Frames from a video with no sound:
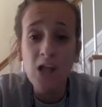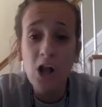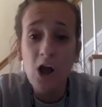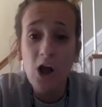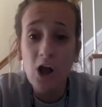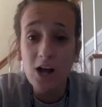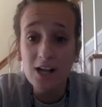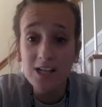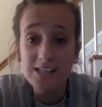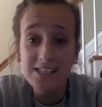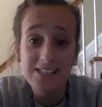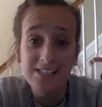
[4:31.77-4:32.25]

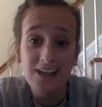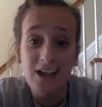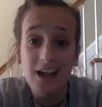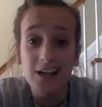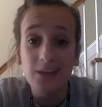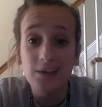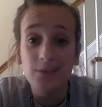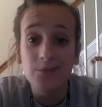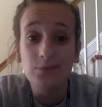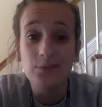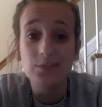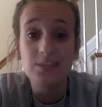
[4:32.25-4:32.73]

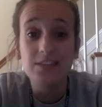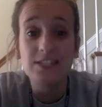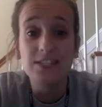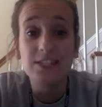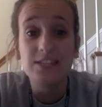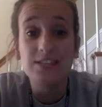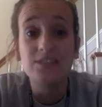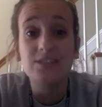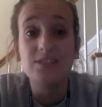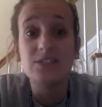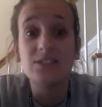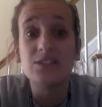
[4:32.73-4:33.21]
oxide, which
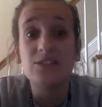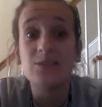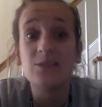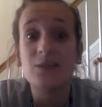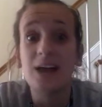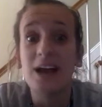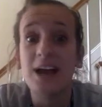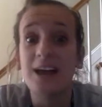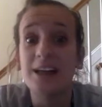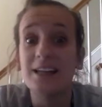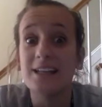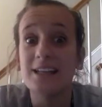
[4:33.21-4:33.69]
gives you
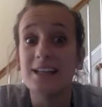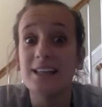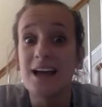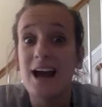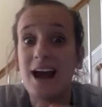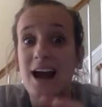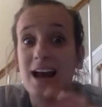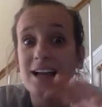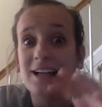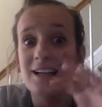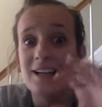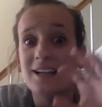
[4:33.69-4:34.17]
kind of
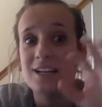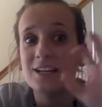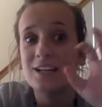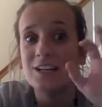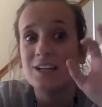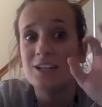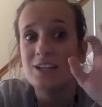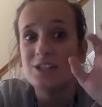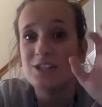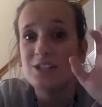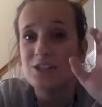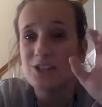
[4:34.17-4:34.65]
that
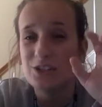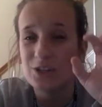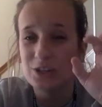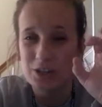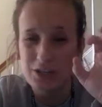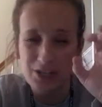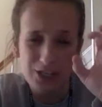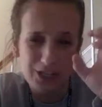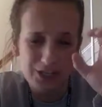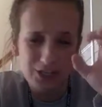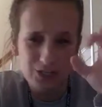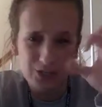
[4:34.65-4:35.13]

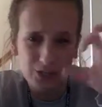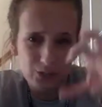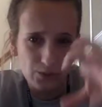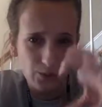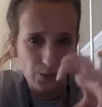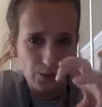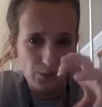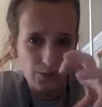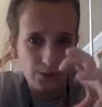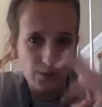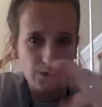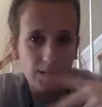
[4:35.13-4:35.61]
dirty and
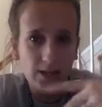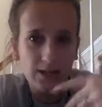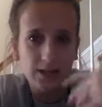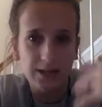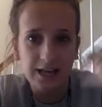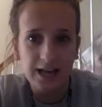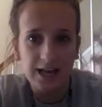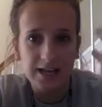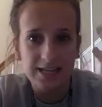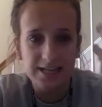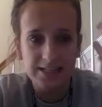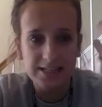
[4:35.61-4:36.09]
dull look.
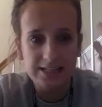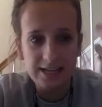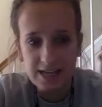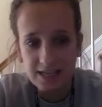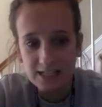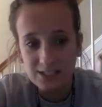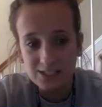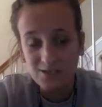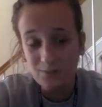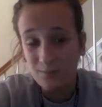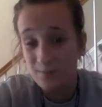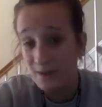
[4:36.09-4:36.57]
Kind of
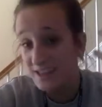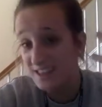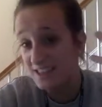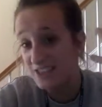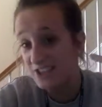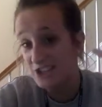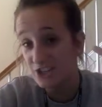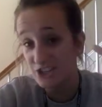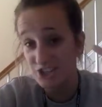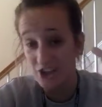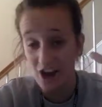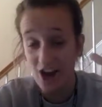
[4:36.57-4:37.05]
takes away the
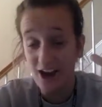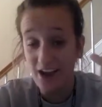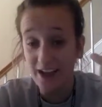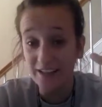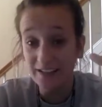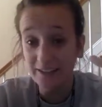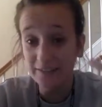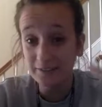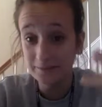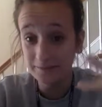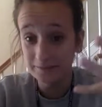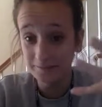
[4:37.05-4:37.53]

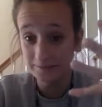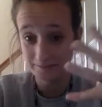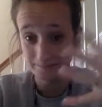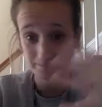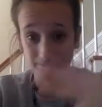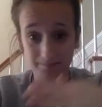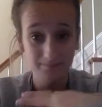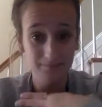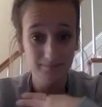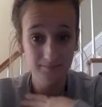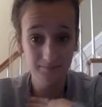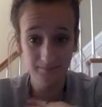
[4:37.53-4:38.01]
shine,
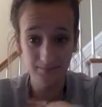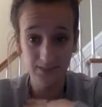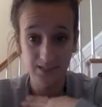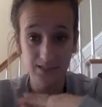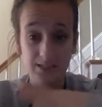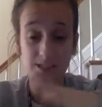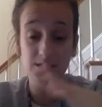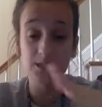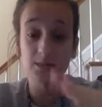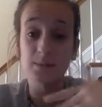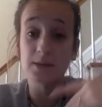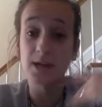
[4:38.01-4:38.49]

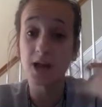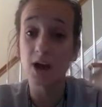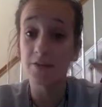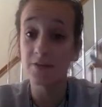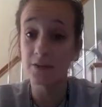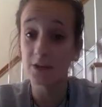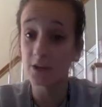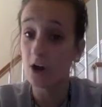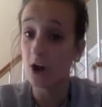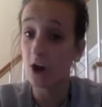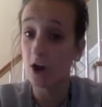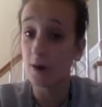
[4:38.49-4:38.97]
of
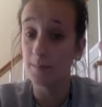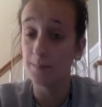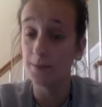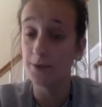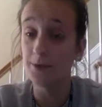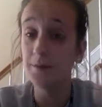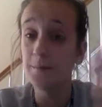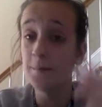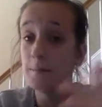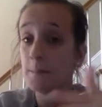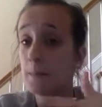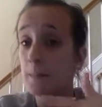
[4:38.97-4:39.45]
the
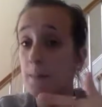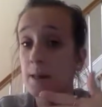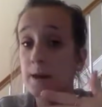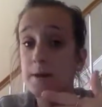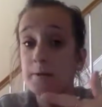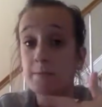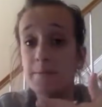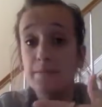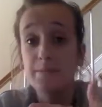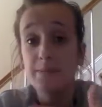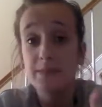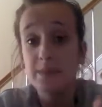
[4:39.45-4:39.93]
copper
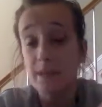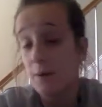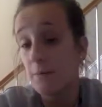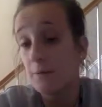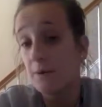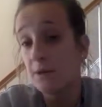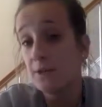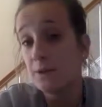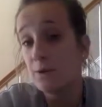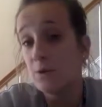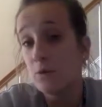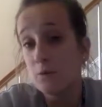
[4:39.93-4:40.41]
that
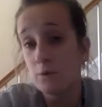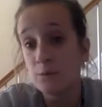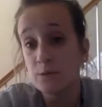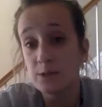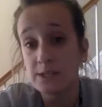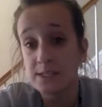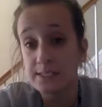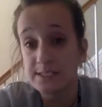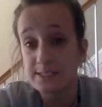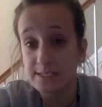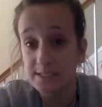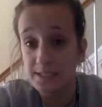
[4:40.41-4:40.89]
we
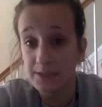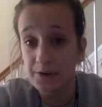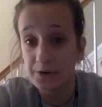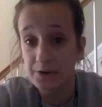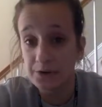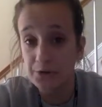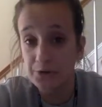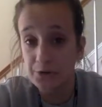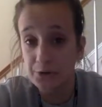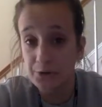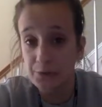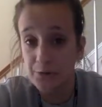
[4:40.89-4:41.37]
normally see on
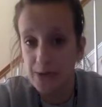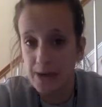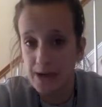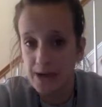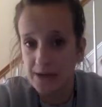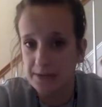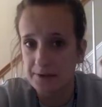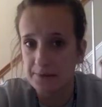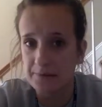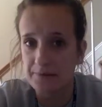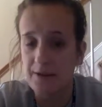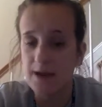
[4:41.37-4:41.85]
a new
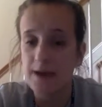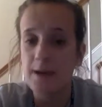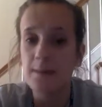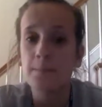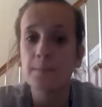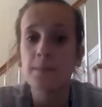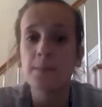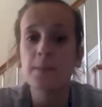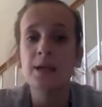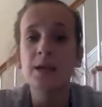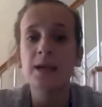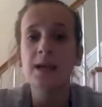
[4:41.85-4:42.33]
penny,
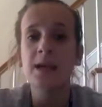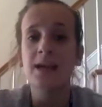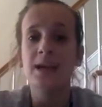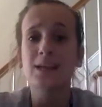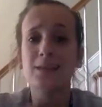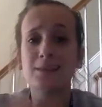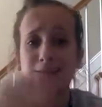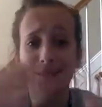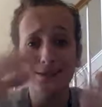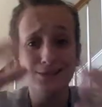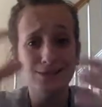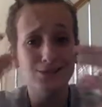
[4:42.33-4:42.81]
right?
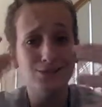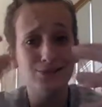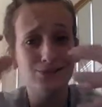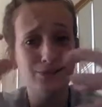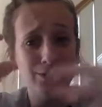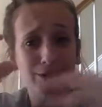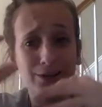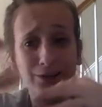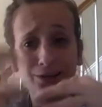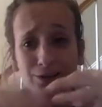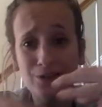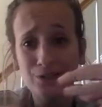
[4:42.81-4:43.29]
In this
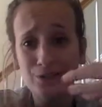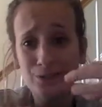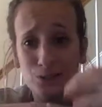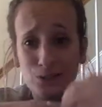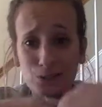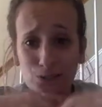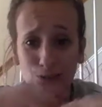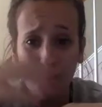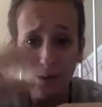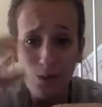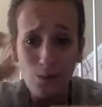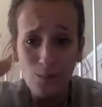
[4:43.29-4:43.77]
vinegar and
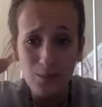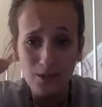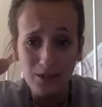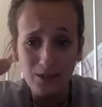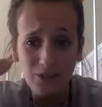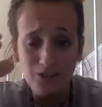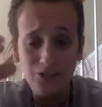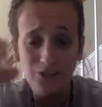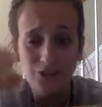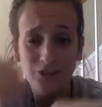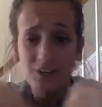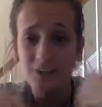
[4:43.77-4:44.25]
salt
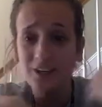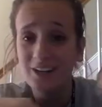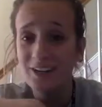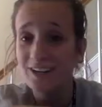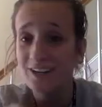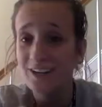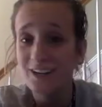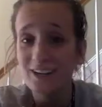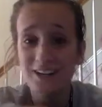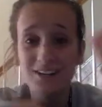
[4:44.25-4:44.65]
mixture,